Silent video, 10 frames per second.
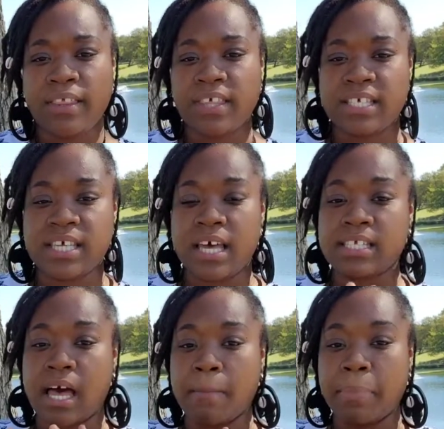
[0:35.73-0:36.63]
This
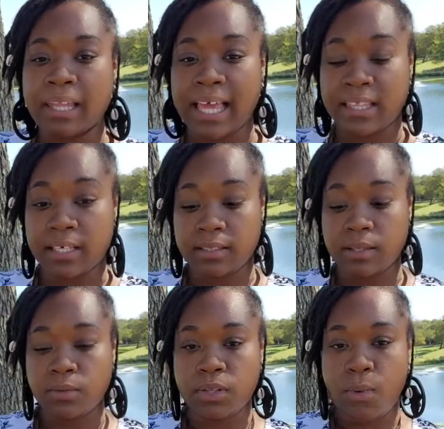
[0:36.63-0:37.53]
is a black,
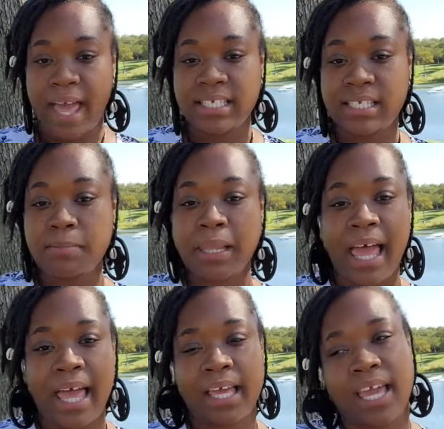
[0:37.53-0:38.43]
the wax is
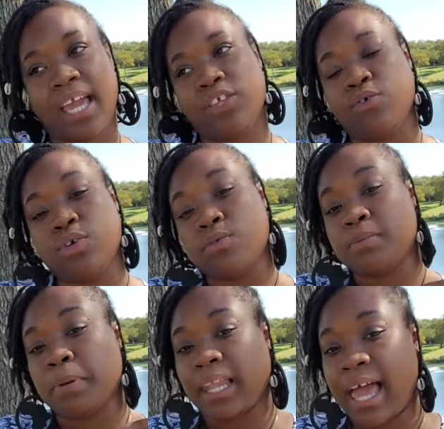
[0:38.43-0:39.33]
black, and you
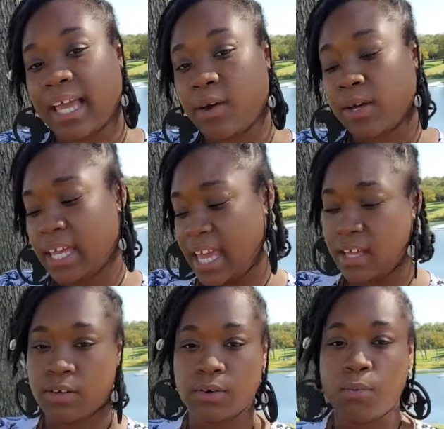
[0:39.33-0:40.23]
use black
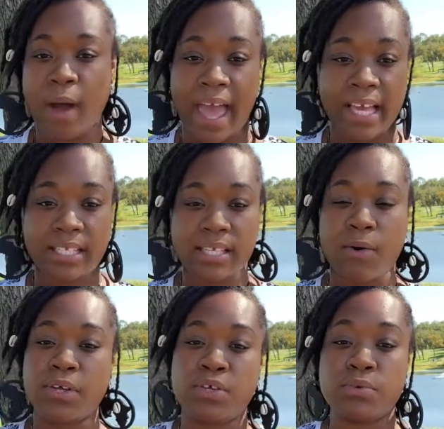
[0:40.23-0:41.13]
candle wax
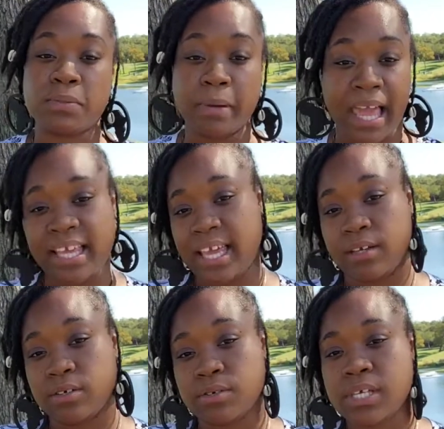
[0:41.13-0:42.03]
or you use black
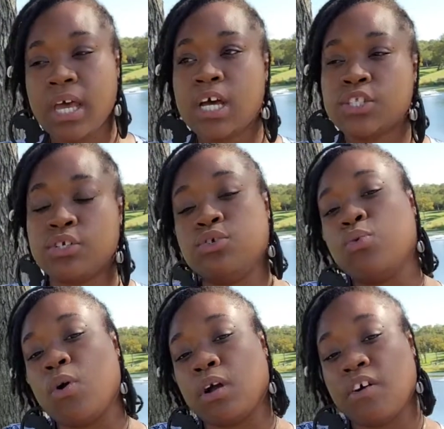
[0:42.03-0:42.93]
candles to do
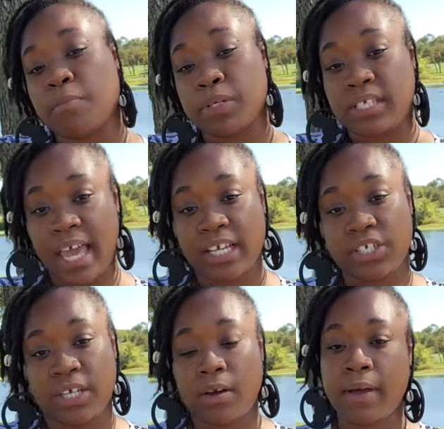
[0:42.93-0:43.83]
work of
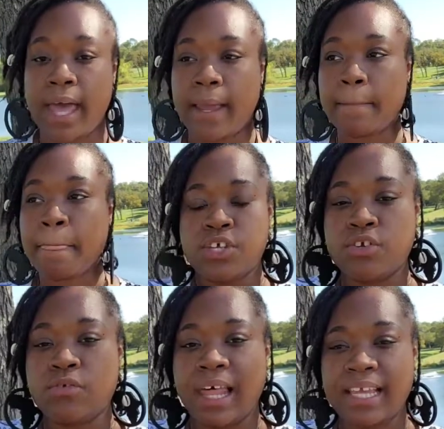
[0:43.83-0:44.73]
protection. Okay, so
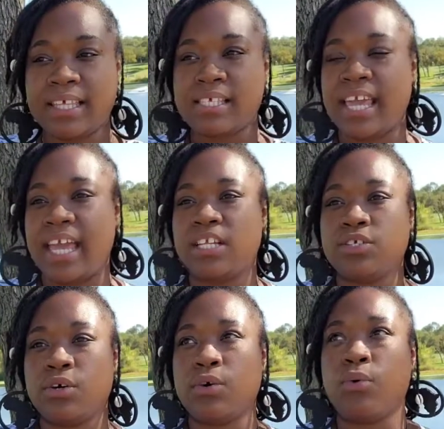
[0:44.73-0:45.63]
you light this
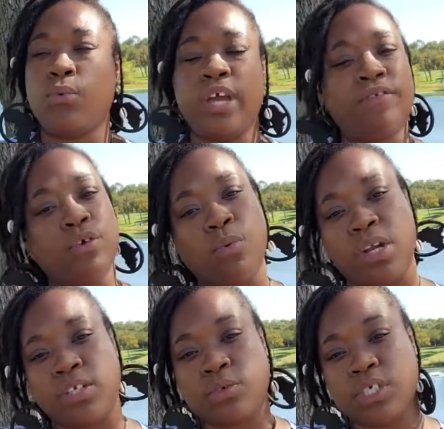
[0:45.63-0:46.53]
candle if you
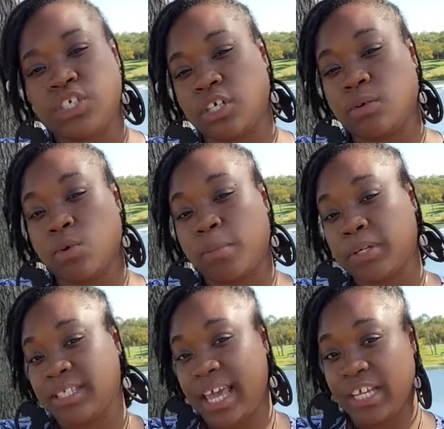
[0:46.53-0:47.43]
want to do a general
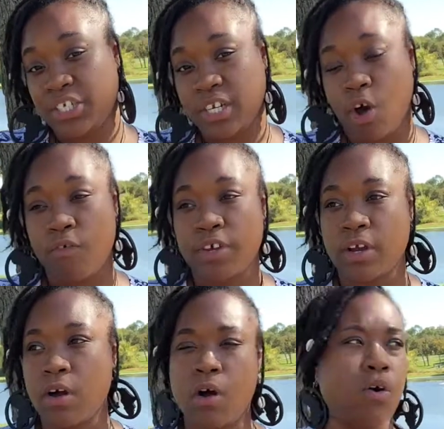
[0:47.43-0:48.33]
protection over
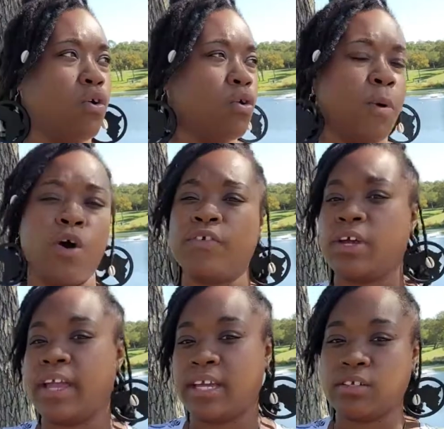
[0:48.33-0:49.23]
your home, over
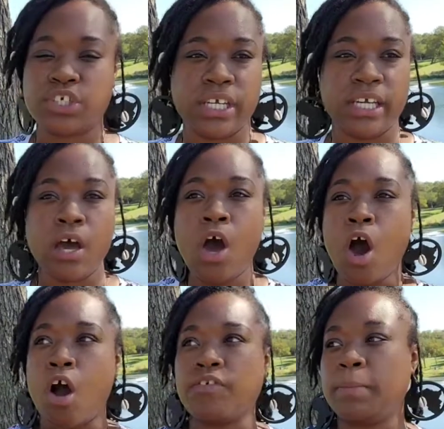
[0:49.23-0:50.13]
your energy,
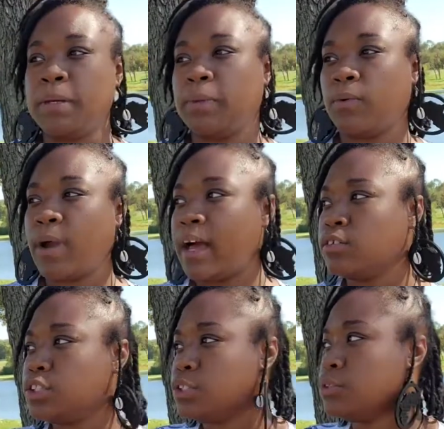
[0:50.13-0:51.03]
over the people
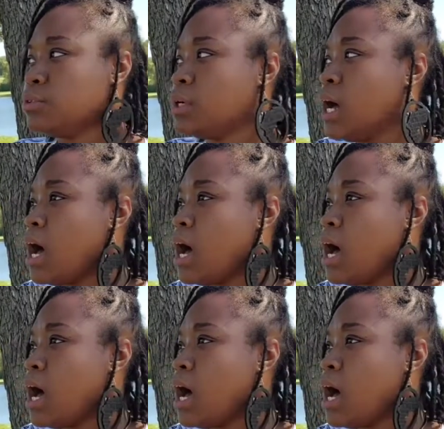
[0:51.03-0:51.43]
around you.